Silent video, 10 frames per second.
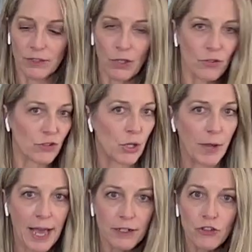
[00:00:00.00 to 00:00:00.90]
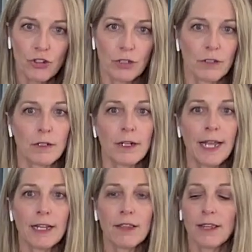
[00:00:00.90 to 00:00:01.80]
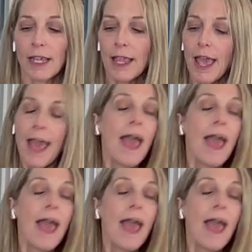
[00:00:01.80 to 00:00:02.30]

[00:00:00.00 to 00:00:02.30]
So there's no added sugar or anything.